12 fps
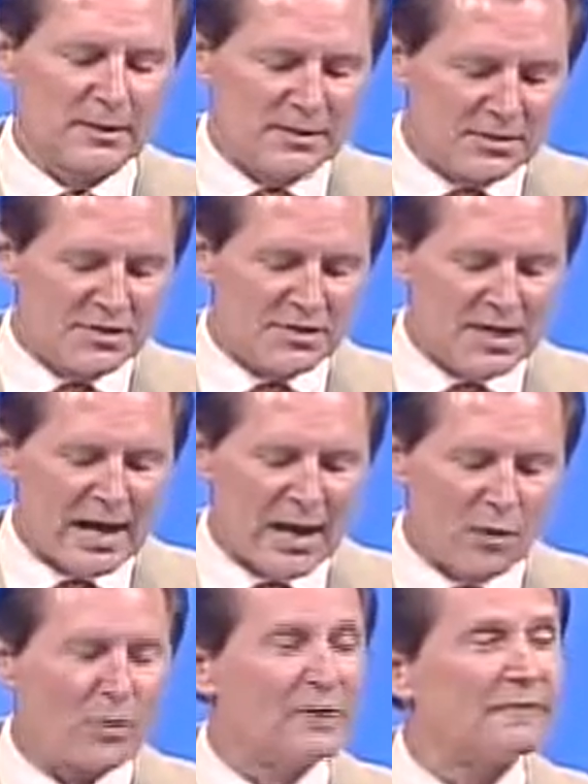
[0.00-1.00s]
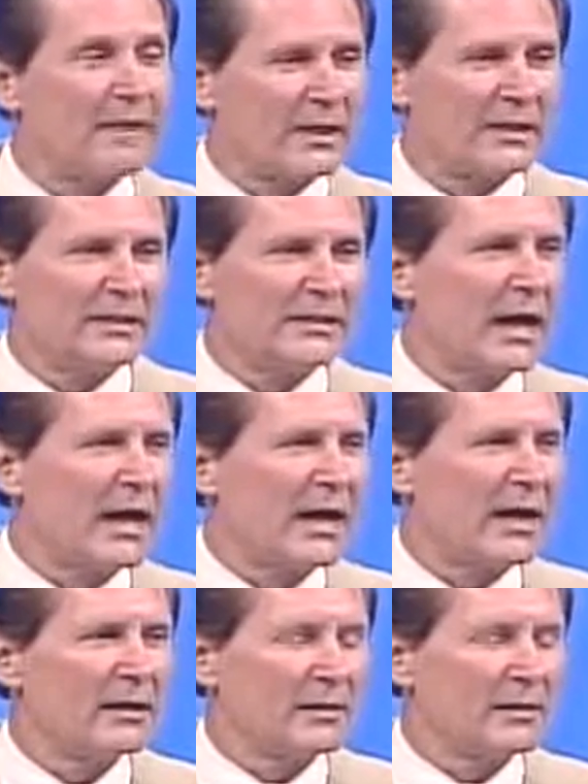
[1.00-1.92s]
this is how we finally die.